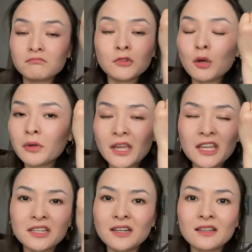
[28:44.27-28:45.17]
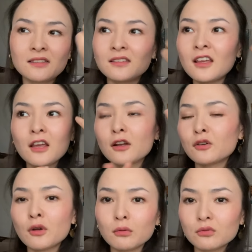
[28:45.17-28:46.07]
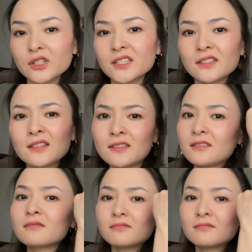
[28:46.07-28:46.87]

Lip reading: No cakiness, no greasiness.